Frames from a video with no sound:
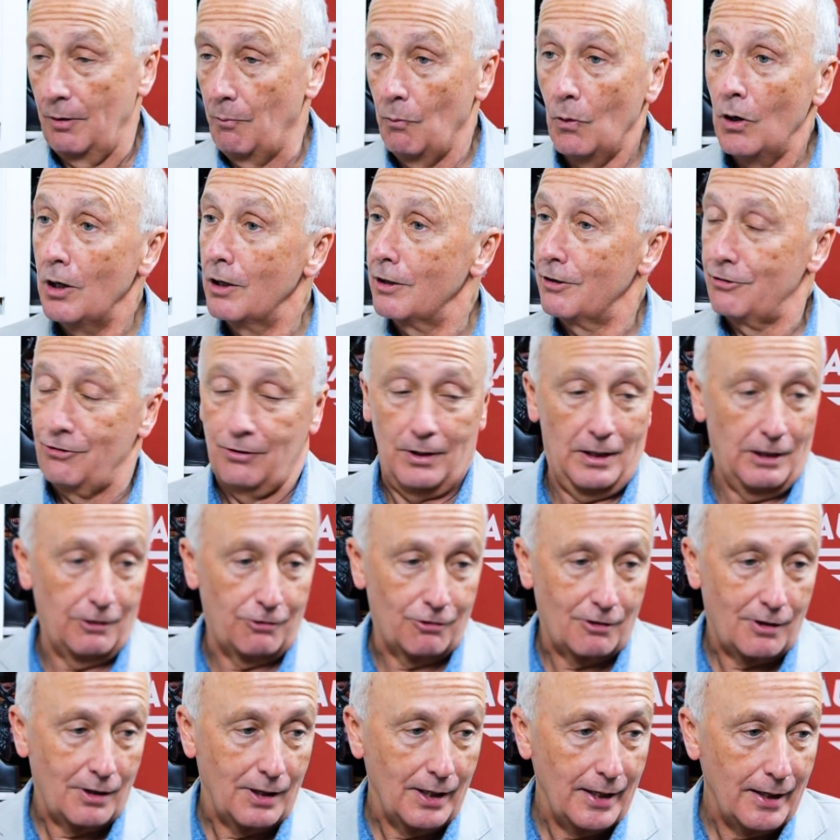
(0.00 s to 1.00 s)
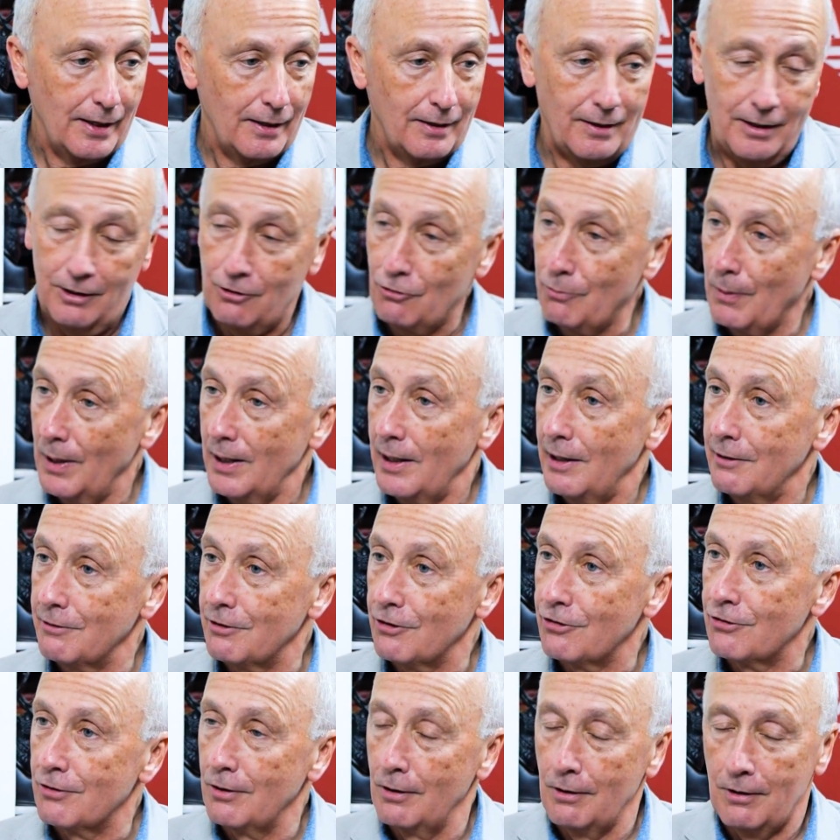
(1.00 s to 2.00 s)
it works, it's clear, it's well
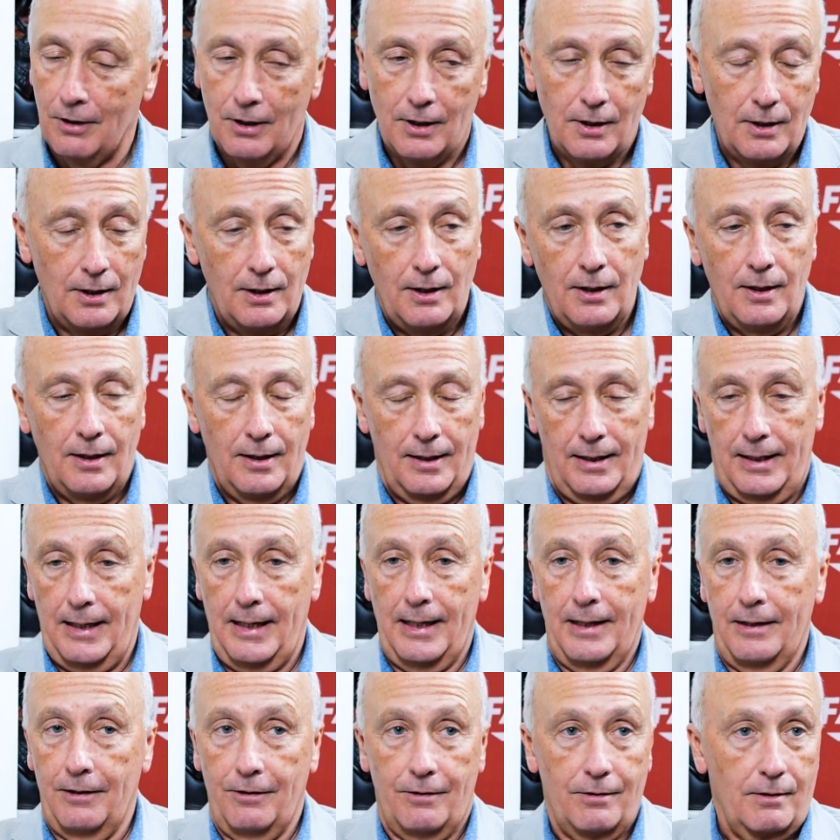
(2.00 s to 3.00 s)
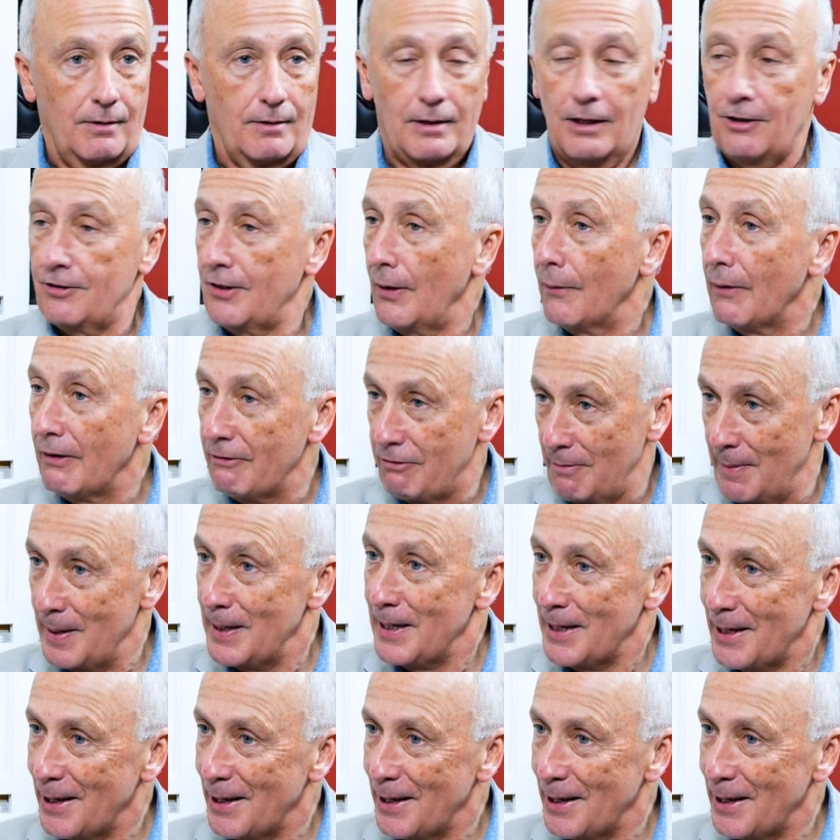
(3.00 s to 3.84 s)
understood, and there's however many